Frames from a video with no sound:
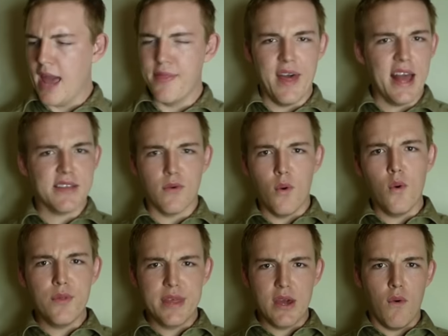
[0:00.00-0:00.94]
And that's
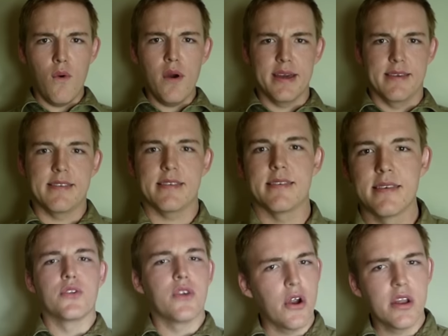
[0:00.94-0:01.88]
all the ois.
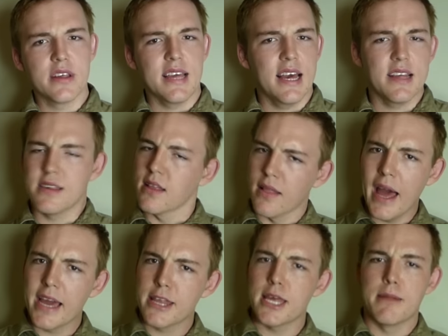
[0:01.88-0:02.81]
You'll notice that it's the
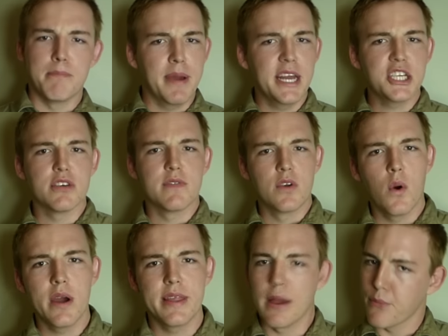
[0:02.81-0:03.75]
length and pitch of an
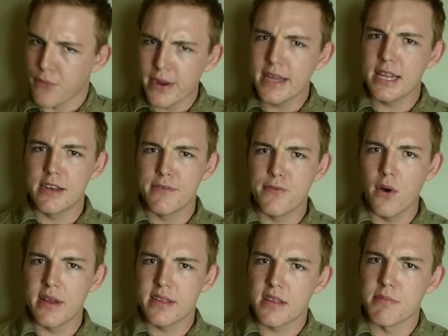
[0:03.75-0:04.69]
oi that really
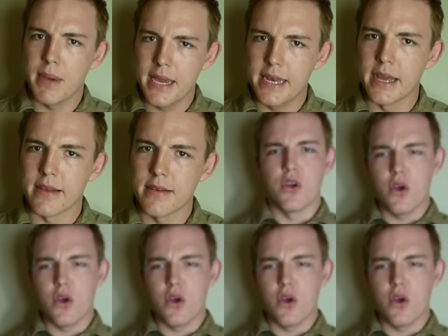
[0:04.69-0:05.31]
defines its meaning.